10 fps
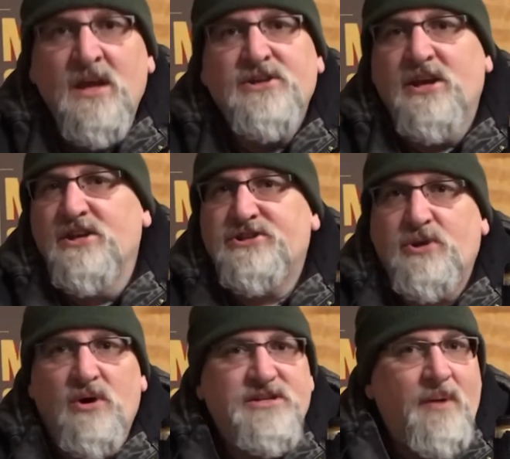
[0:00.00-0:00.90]
tell you
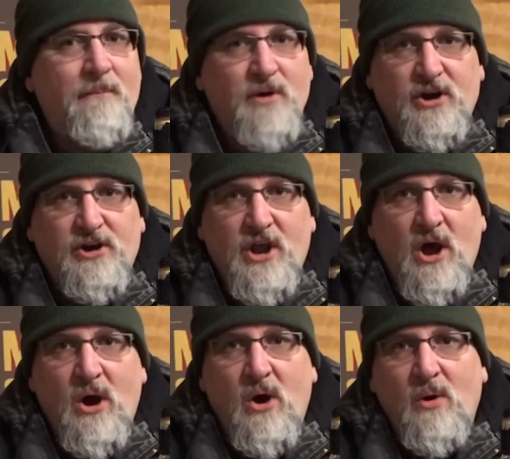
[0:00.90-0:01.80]
stories about Booker
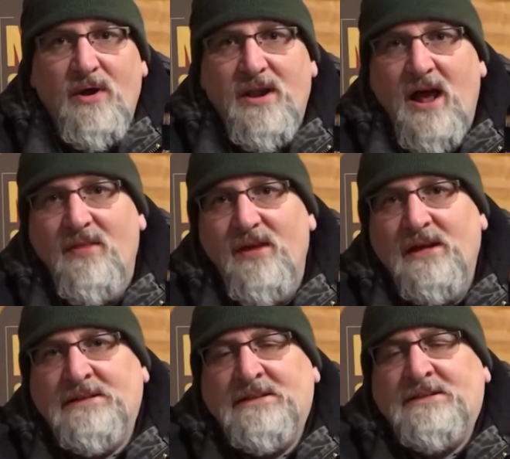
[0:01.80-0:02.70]
No and
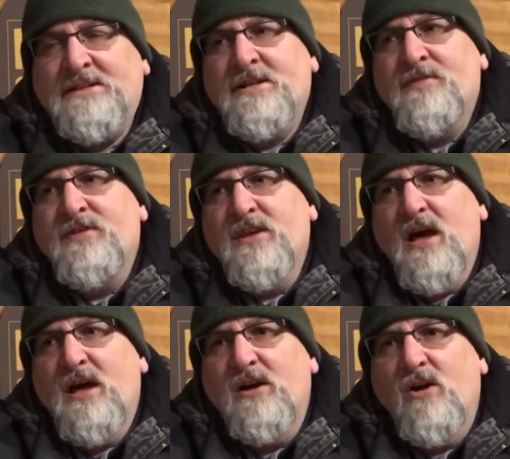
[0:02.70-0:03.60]

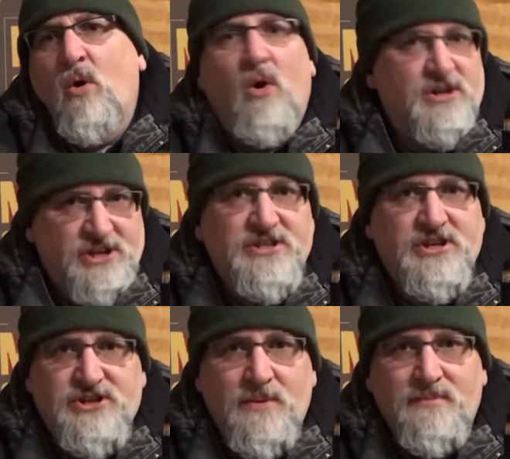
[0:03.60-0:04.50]
the origins
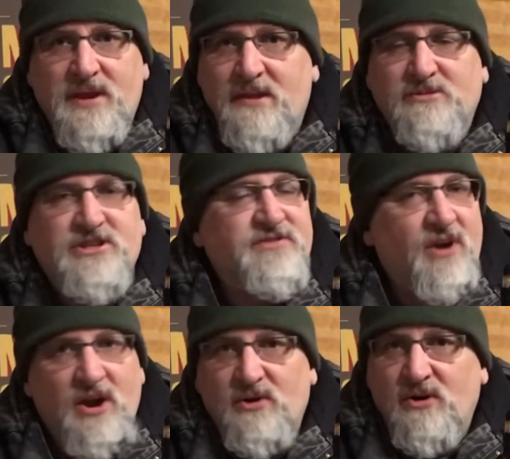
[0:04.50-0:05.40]
of Jim Beam, which is
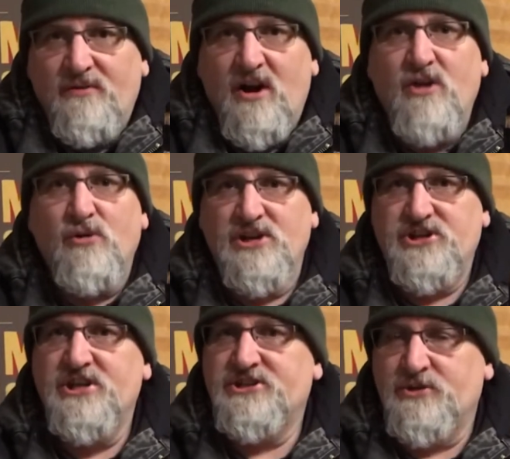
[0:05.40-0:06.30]
very cool, very
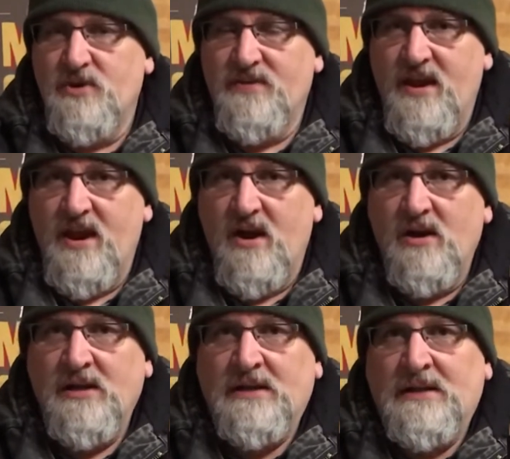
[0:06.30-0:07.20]
rich history there.